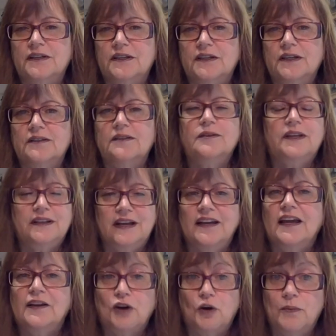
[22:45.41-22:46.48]

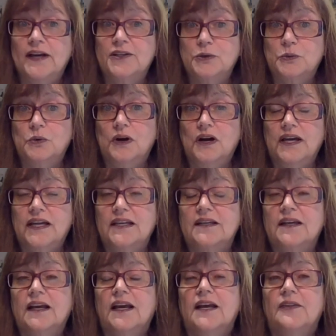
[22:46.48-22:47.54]
I go back to wine.